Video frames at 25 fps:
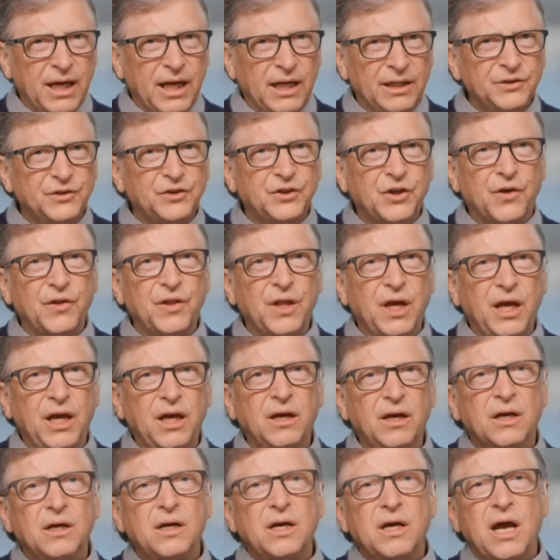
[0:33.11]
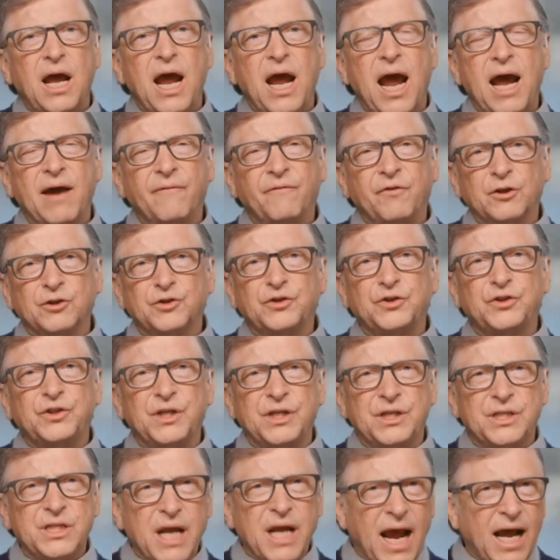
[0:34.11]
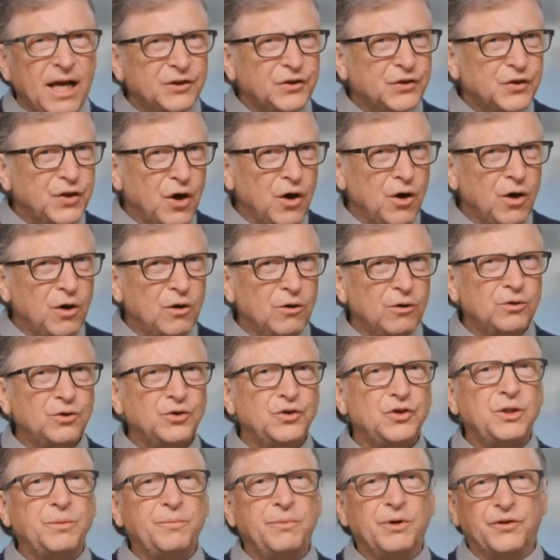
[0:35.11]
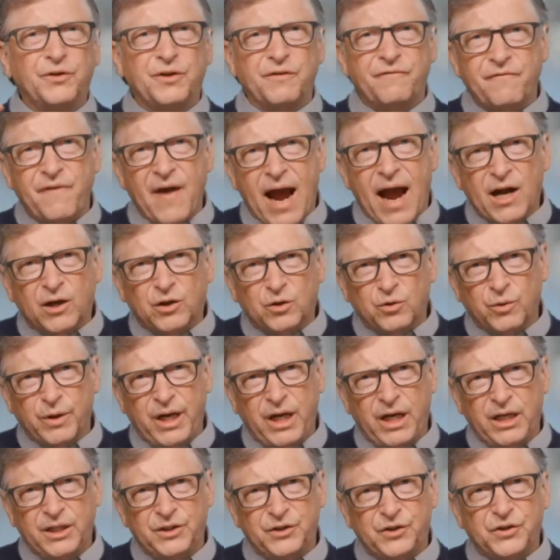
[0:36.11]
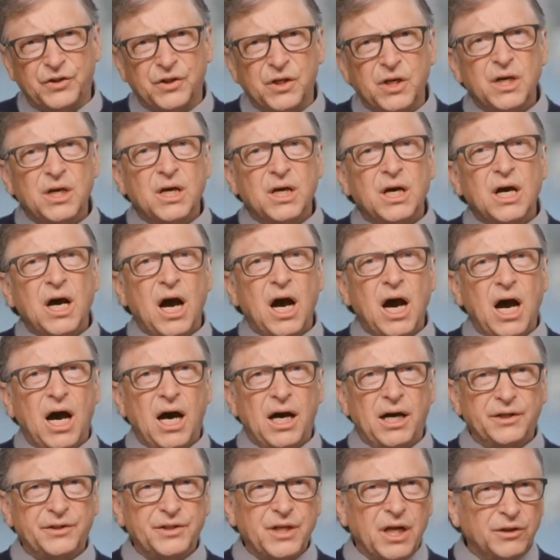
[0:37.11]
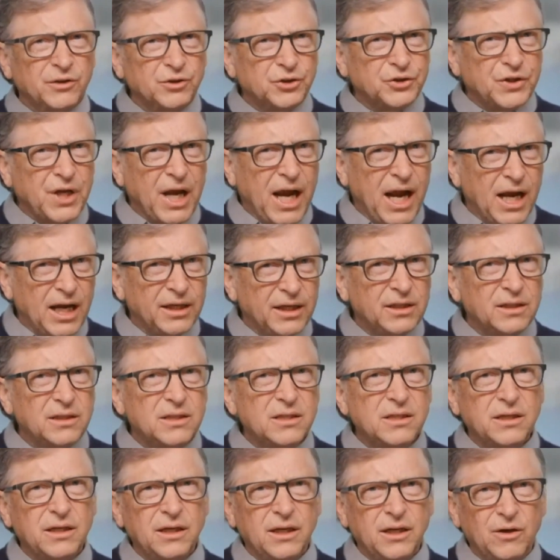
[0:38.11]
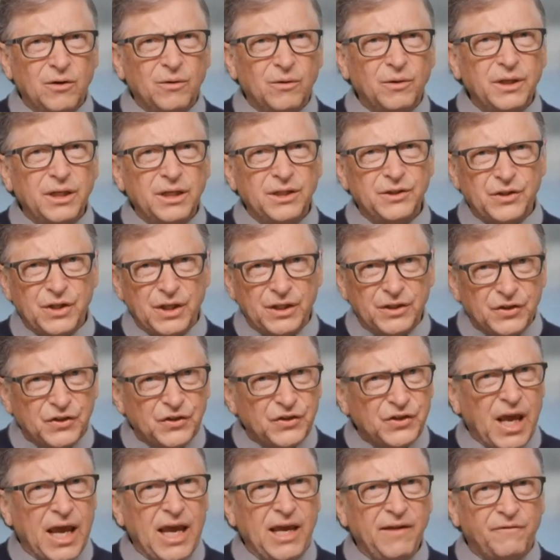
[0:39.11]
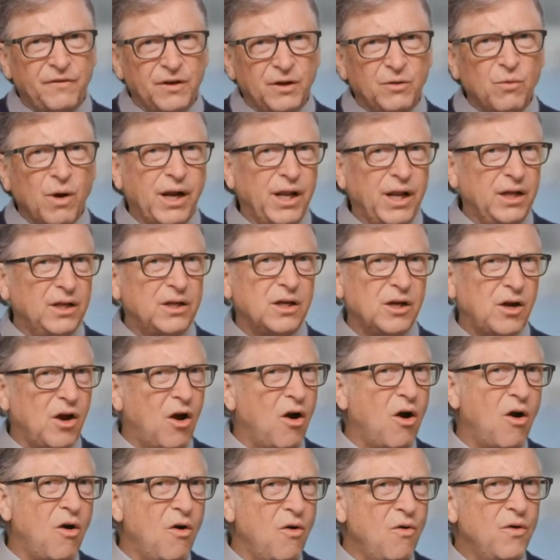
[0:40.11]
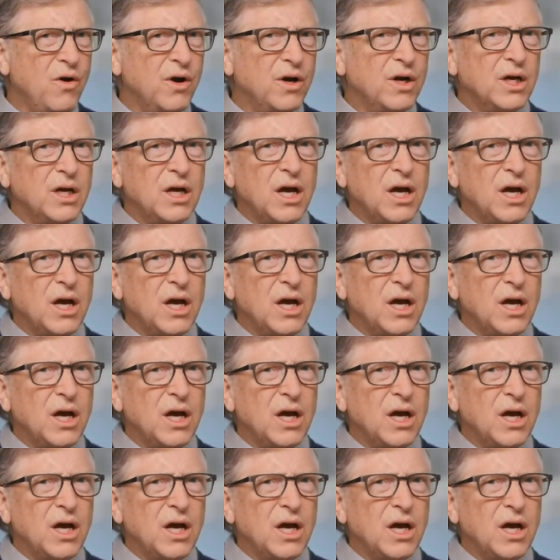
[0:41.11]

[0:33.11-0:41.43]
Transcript: And so the efforts to test those, to build the factories, to understand, you know, is it safe and ready to go?